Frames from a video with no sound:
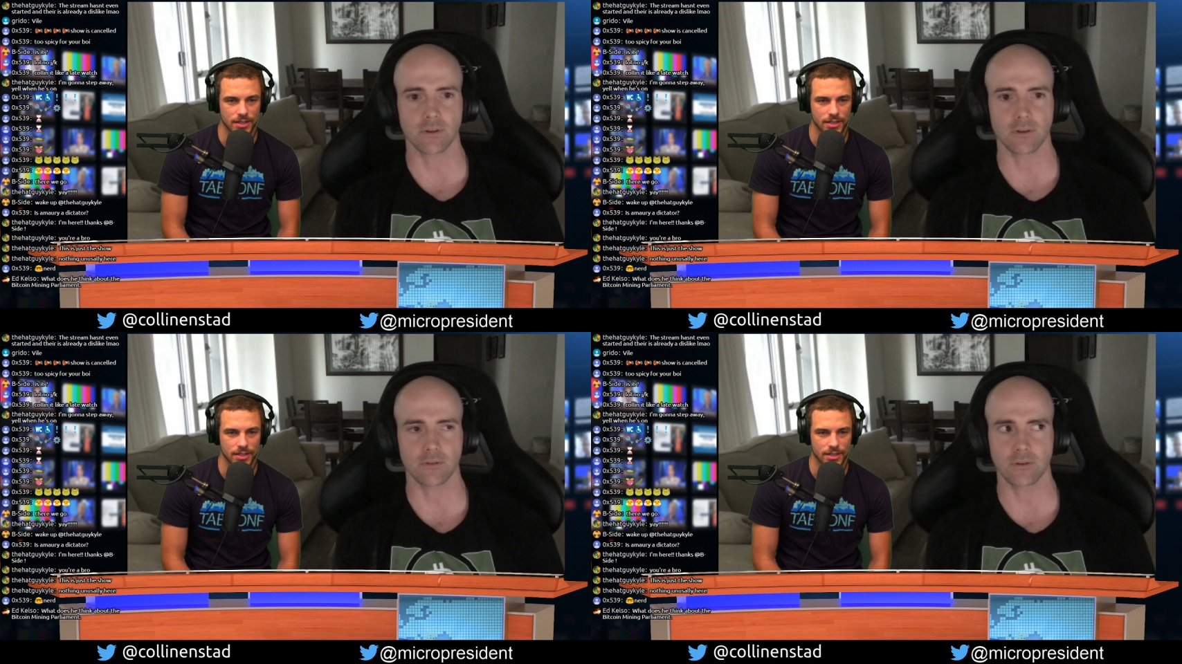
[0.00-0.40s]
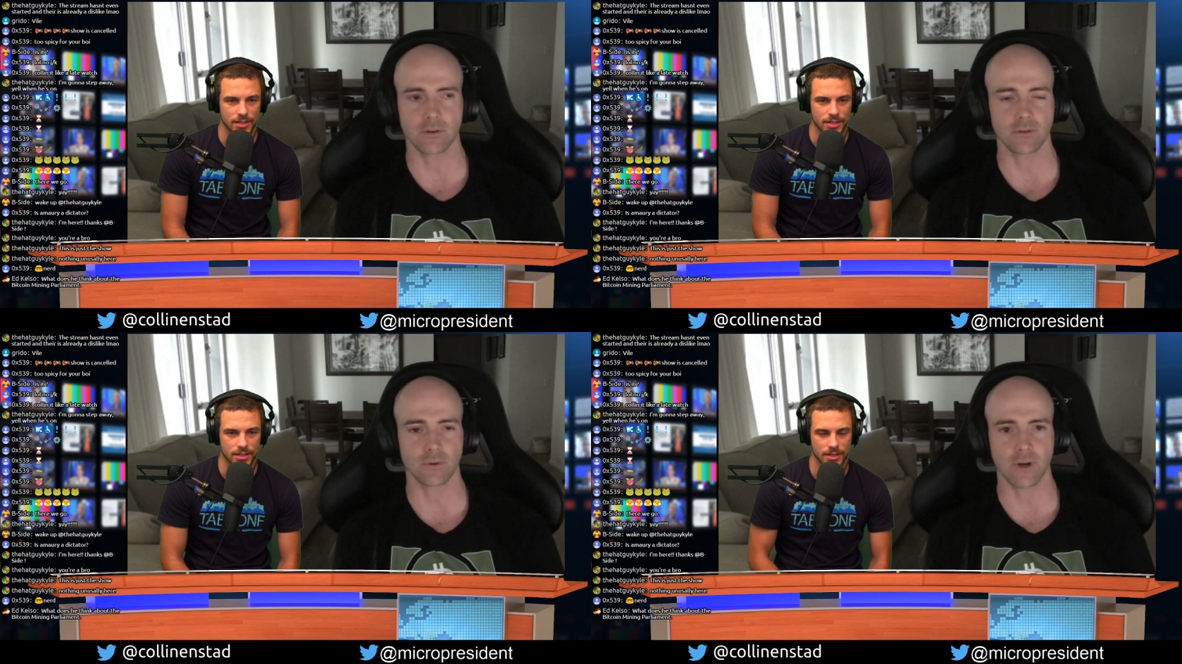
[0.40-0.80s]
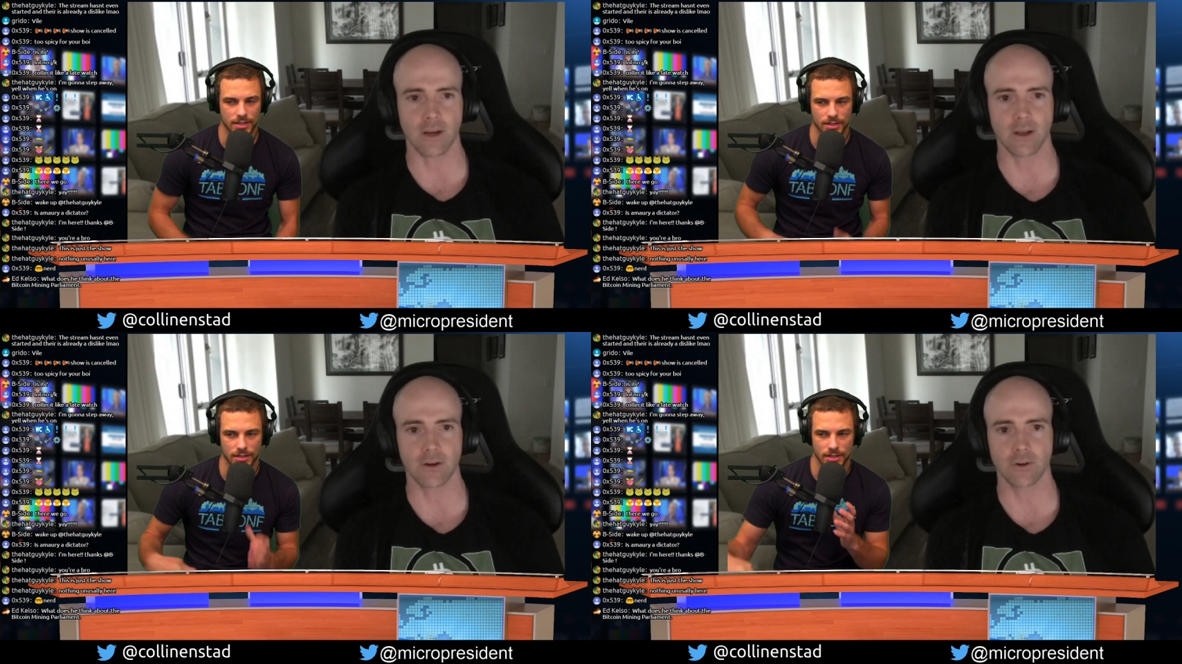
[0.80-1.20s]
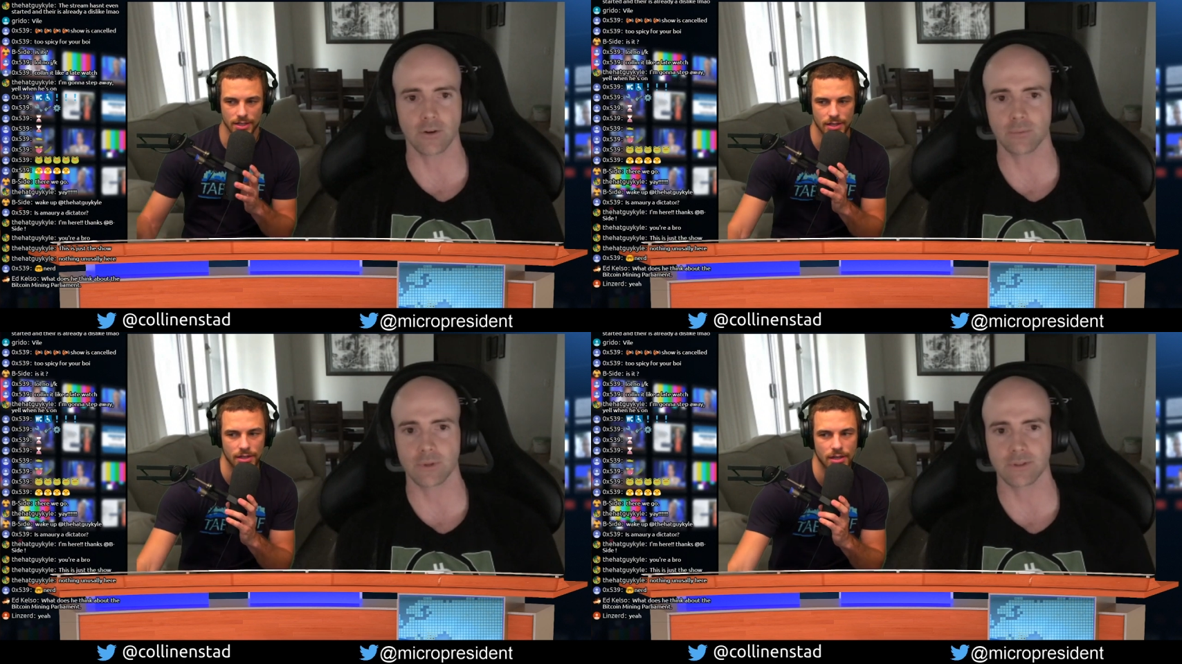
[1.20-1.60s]
Speaker 1: over what
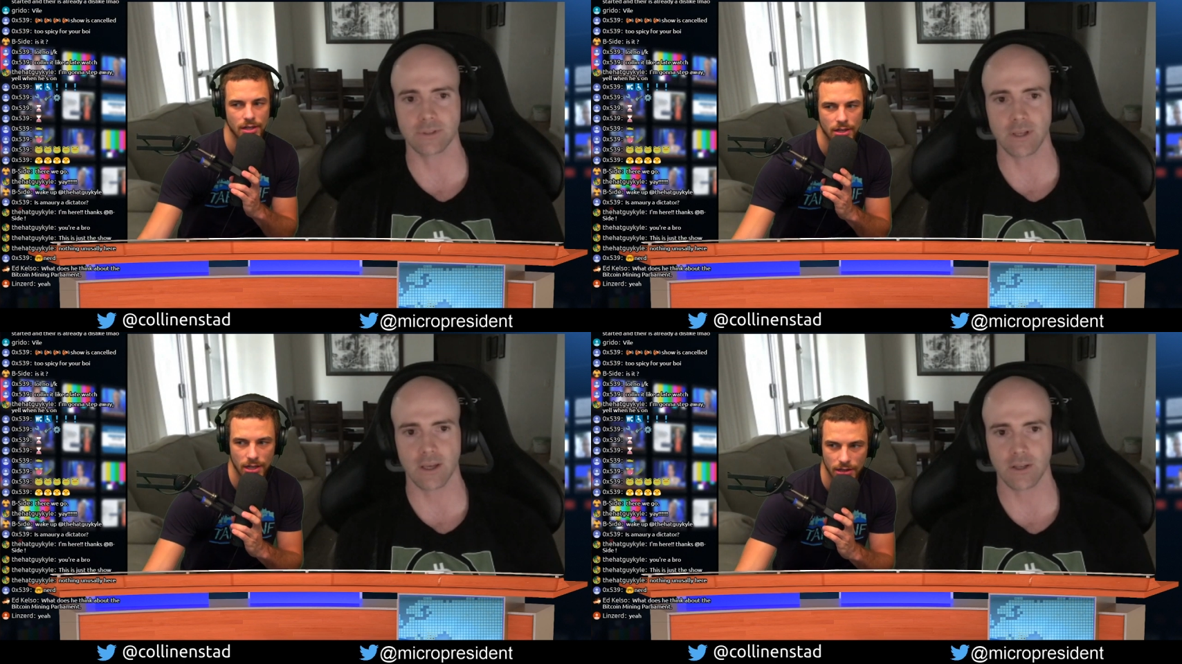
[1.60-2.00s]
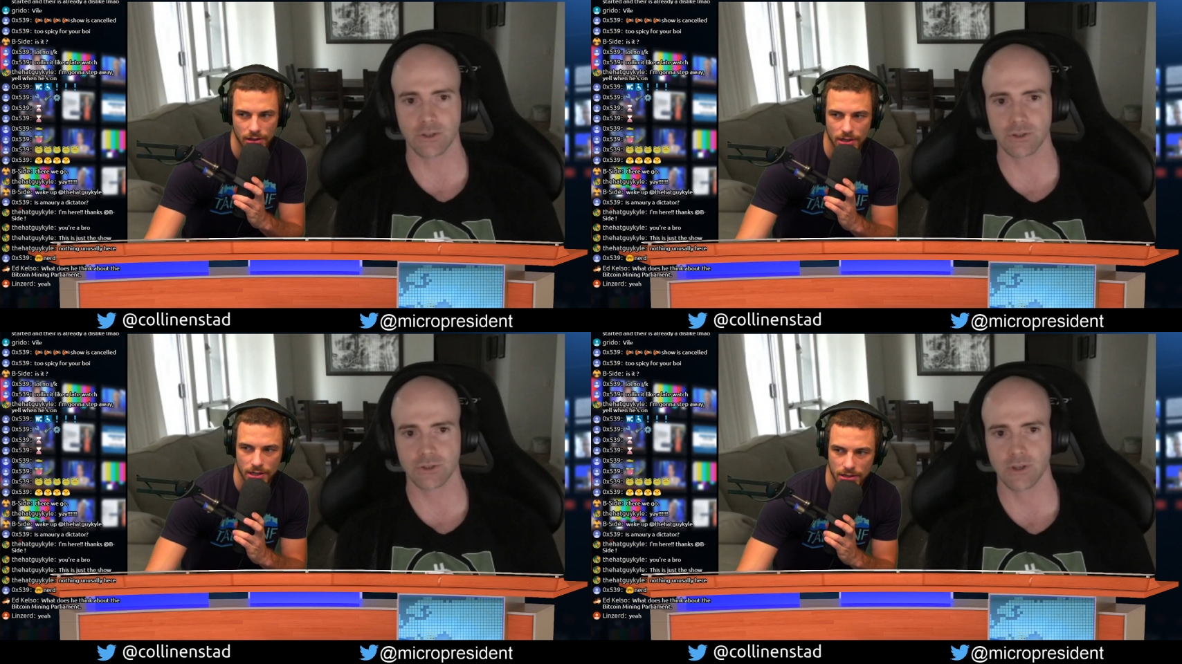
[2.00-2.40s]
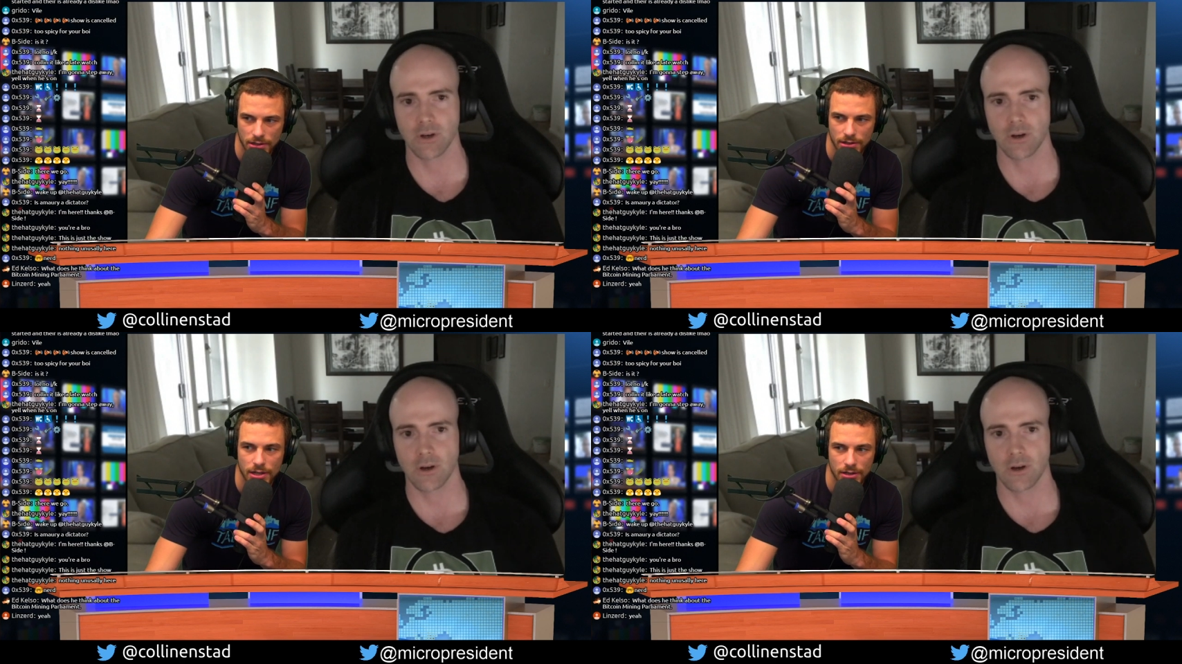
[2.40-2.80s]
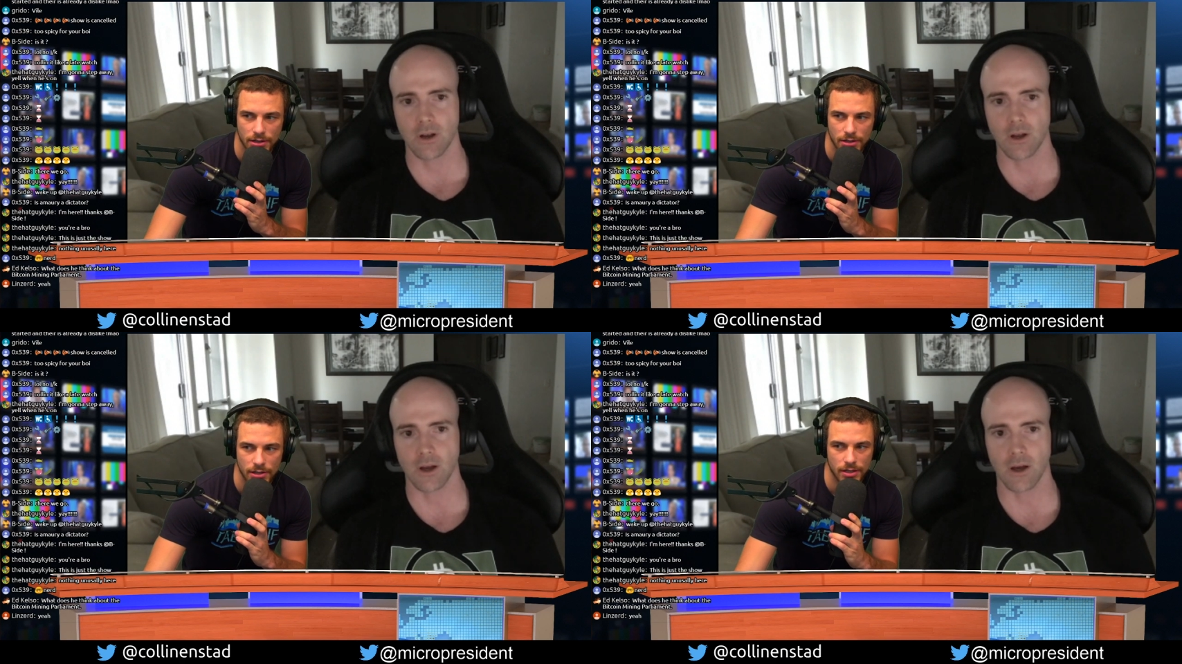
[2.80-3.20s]
800 BCH.
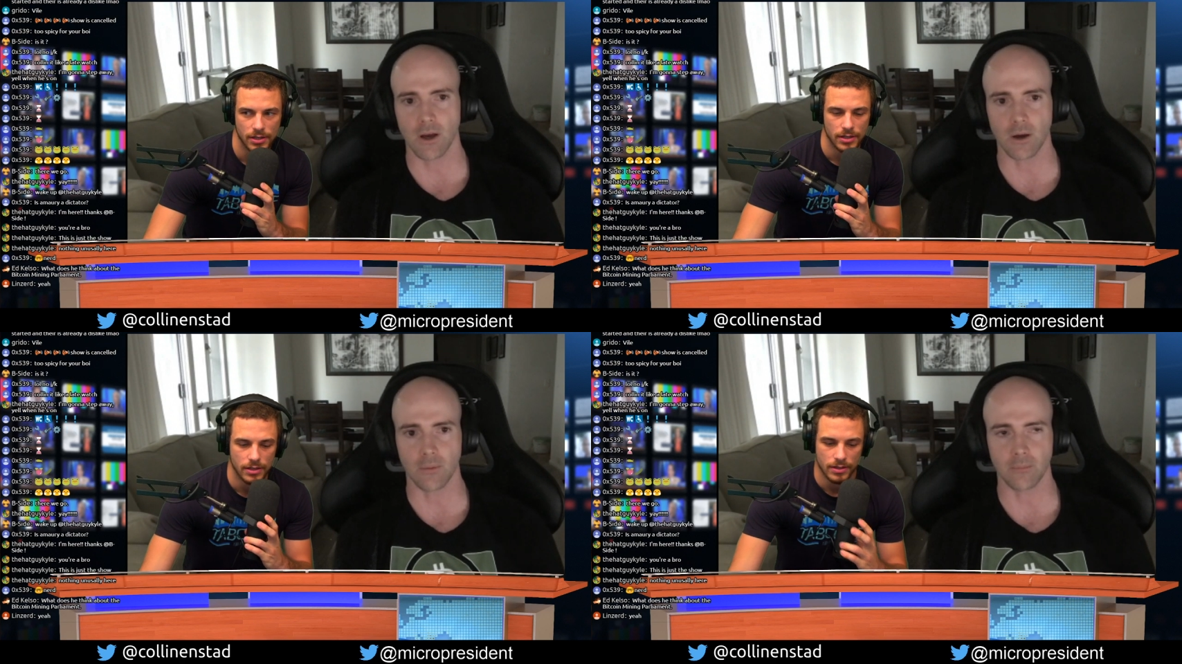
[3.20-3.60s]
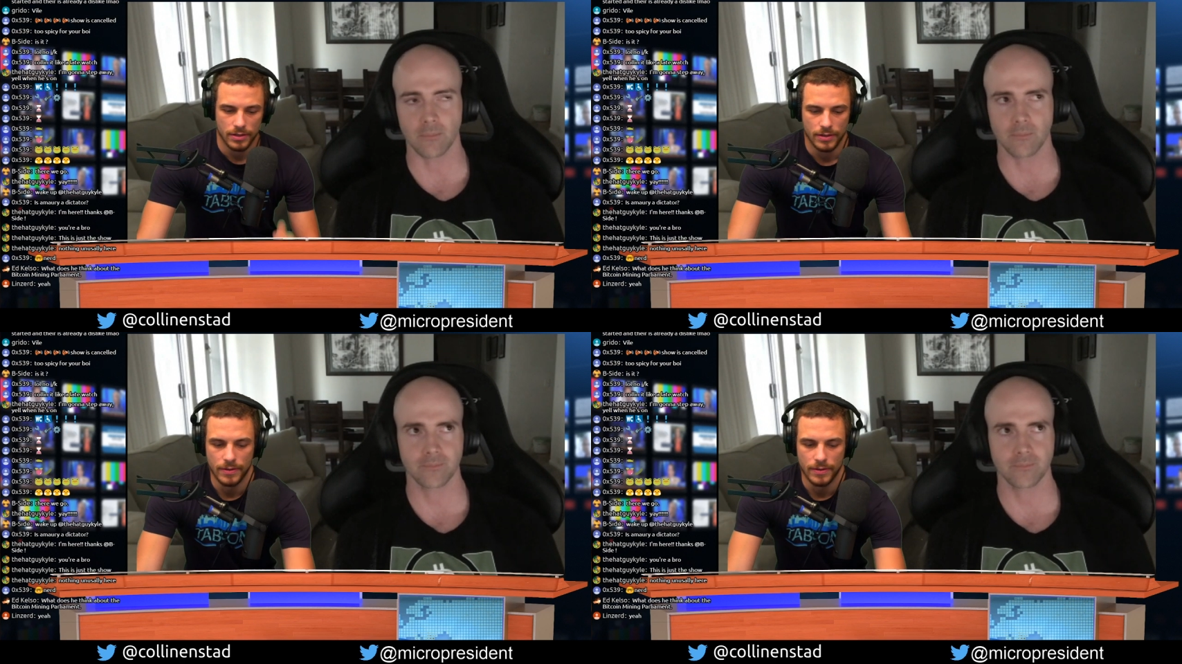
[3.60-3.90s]
Um,